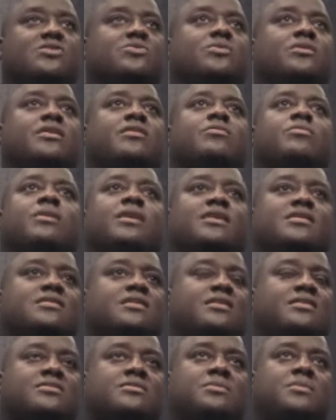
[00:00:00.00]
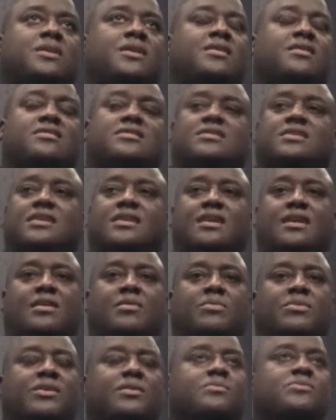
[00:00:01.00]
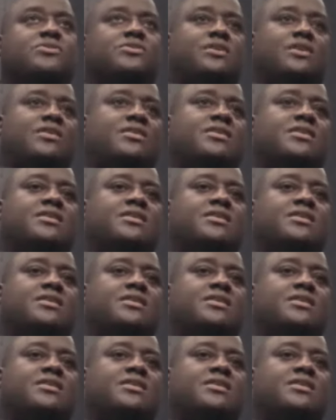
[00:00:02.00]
what everybody talks about in the state of Alabama. So our